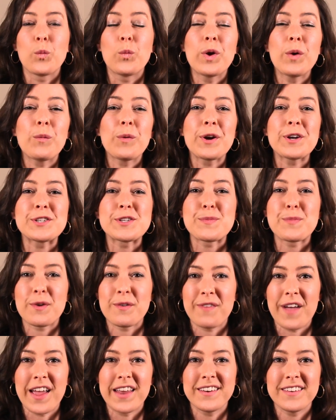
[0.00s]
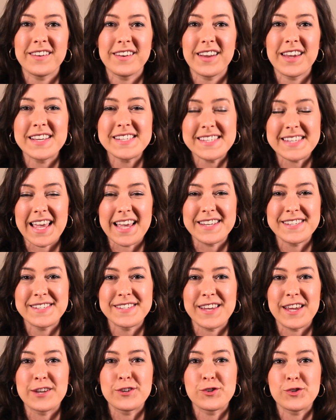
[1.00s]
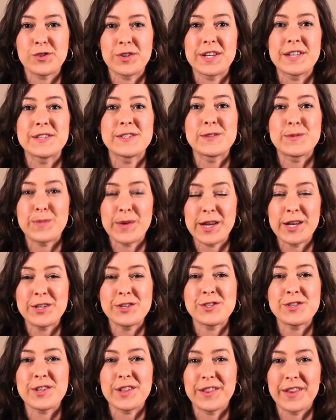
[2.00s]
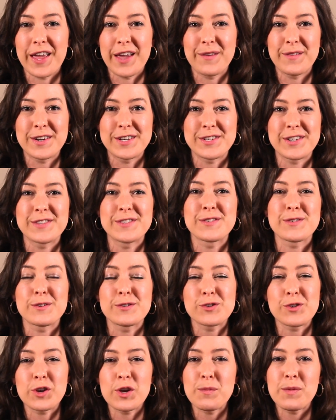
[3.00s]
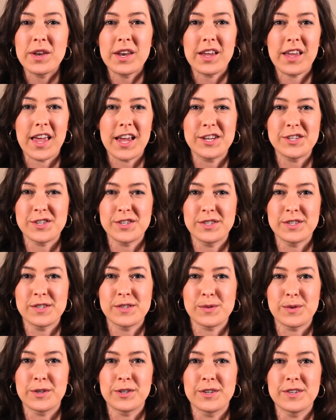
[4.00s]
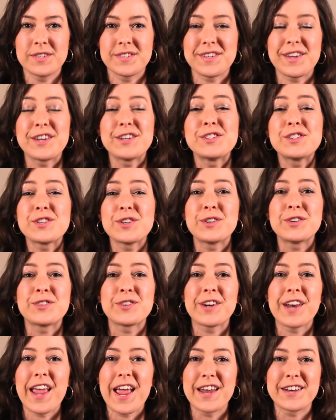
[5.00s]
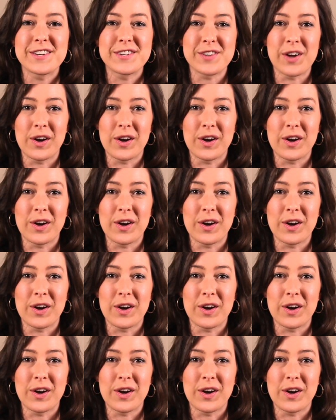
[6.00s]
We work to prevent, assess, and treat speech, language, and social communication disorders in children and